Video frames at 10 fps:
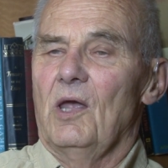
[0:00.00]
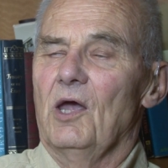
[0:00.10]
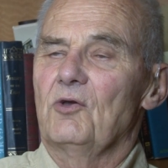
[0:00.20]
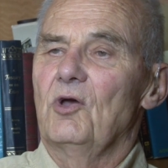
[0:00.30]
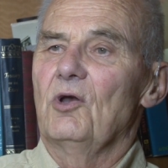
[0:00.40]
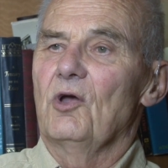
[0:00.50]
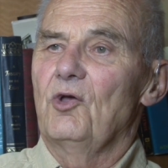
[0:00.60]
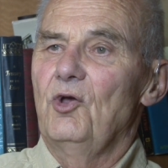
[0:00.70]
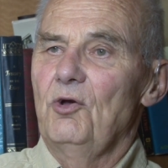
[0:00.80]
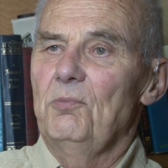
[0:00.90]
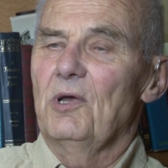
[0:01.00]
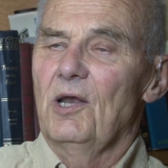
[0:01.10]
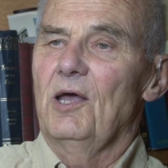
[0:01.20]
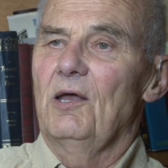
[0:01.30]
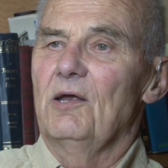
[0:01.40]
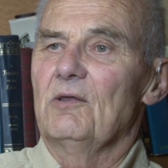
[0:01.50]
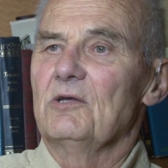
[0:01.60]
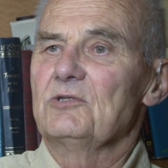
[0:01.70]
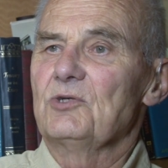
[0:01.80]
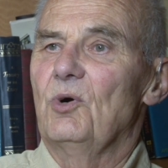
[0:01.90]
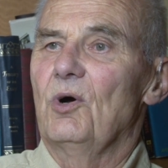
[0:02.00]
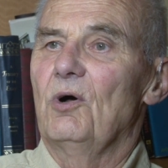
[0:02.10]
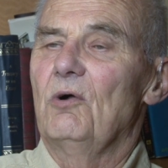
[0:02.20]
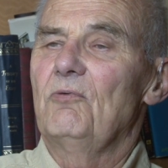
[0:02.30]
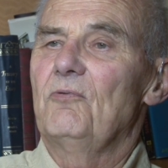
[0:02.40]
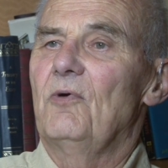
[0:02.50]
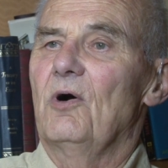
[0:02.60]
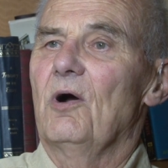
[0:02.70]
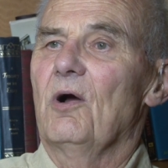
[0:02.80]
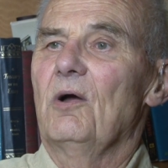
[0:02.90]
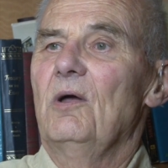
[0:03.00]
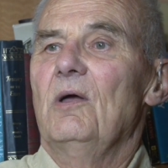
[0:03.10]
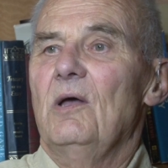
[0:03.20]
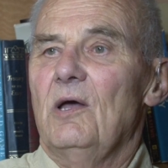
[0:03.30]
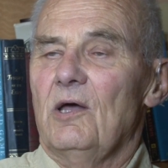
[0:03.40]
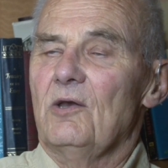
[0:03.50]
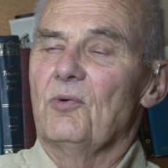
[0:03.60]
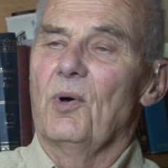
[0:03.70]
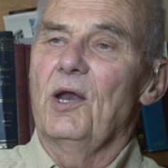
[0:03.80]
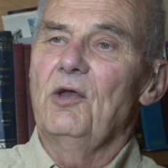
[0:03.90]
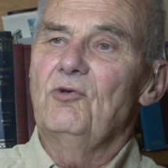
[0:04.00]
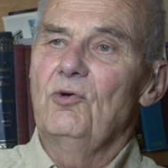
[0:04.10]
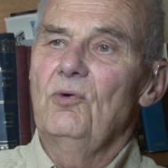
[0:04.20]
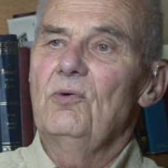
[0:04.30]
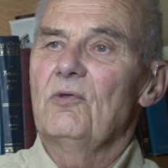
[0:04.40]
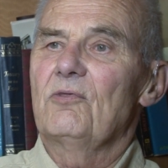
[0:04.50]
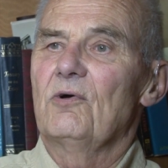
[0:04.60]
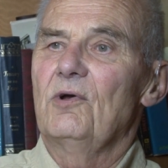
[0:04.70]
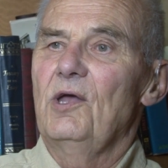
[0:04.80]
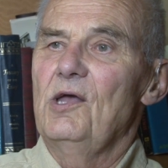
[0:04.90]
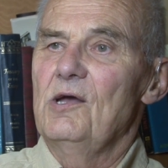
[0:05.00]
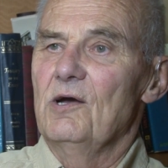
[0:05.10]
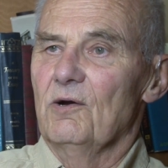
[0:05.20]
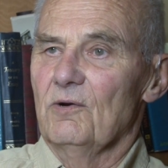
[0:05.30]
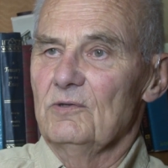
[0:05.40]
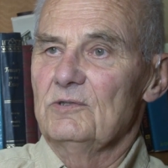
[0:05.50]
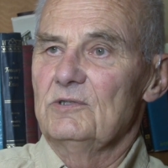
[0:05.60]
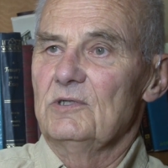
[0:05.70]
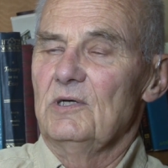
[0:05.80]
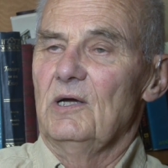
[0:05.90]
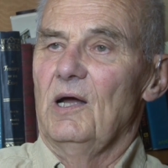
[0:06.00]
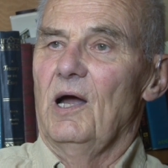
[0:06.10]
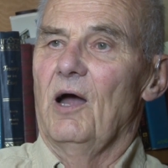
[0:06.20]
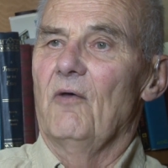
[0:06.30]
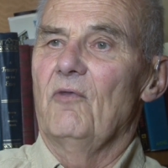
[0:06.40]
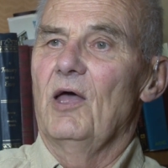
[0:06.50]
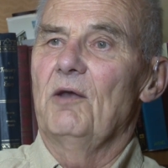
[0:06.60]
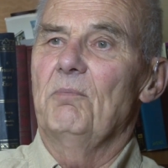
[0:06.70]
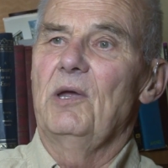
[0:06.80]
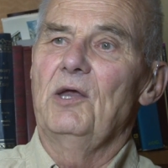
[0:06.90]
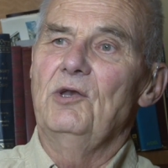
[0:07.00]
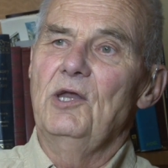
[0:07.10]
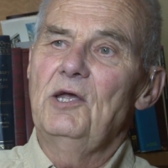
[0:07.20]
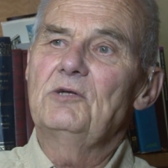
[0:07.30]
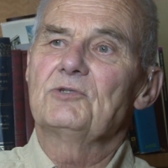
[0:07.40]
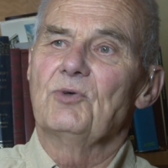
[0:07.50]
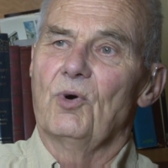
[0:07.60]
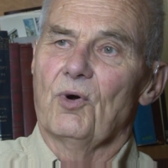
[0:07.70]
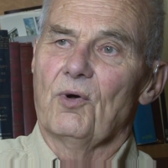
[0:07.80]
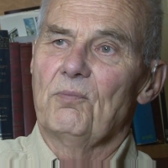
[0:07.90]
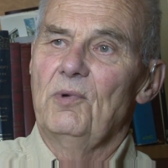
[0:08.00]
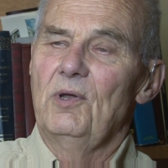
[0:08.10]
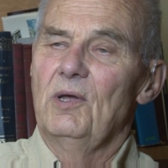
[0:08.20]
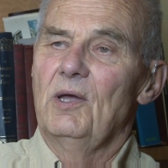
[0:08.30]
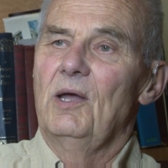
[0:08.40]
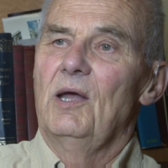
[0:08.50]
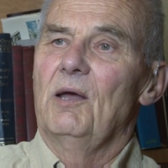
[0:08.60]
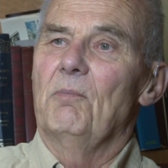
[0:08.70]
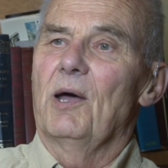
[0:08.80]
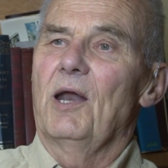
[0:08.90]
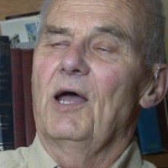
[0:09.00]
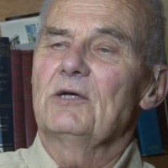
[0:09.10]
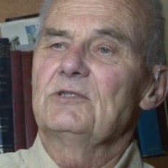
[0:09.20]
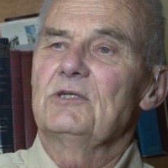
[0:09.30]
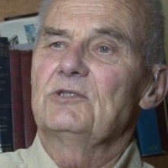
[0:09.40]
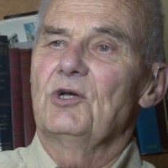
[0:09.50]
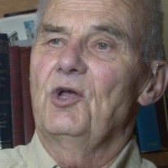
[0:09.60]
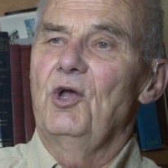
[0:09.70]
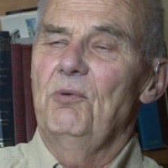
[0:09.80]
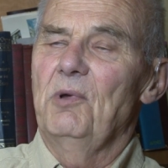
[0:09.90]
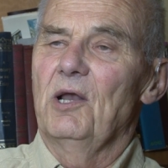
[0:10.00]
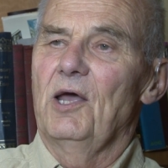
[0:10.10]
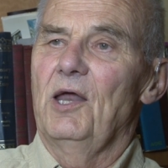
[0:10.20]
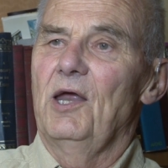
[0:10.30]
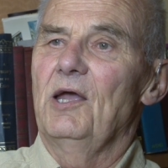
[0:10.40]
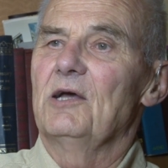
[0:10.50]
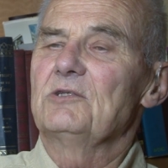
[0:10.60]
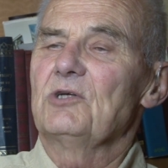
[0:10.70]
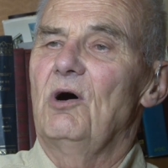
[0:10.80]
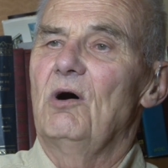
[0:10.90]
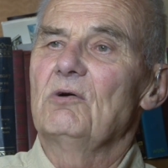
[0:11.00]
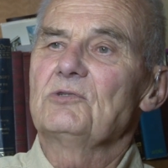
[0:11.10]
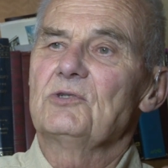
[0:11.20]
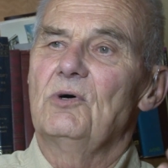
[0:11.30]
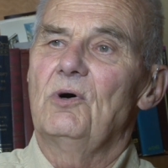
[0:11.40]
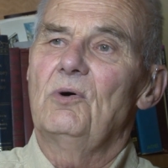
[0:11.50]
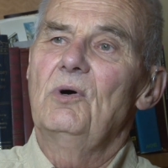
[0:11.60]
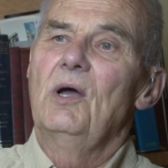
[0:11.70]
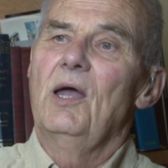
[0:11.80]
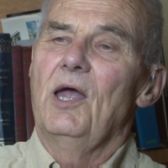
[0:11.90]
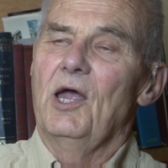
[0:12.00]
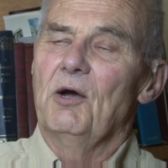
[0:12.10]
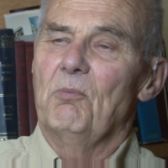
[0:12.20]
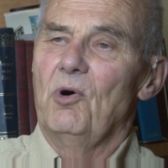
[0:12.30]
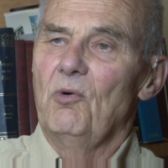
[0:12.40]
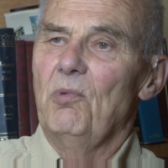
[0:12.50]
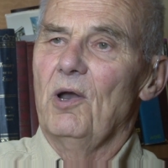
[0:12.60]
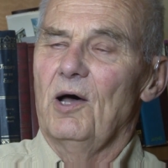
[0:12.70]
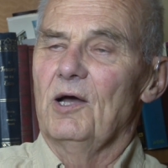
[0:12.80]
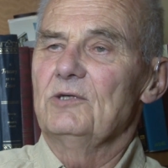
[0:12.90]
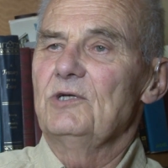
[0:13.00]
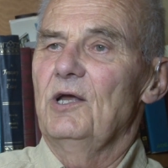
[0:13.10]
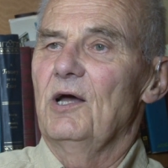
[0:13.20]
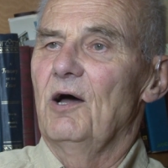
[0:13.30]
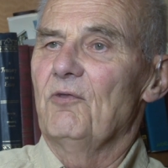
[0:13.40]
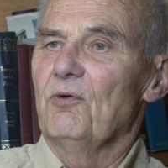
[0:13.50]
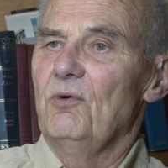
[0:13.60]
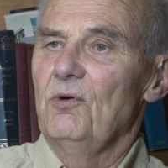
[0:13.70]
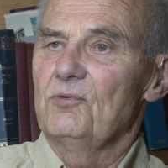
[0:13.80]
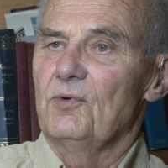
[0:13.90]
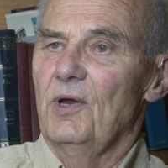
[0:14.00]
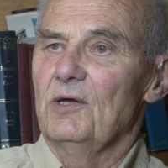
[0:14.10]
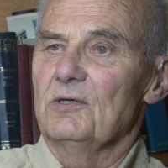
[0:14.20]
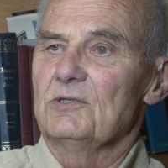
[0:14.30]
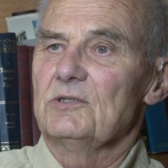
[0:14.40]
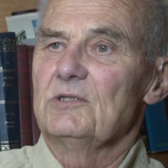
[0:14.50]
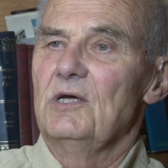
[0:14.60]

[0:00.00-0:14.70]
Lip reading: It can accumulate in the soil for 22 to 30 years and then be desorbed, but as it's accumulating, it's also immobilizing other nutrients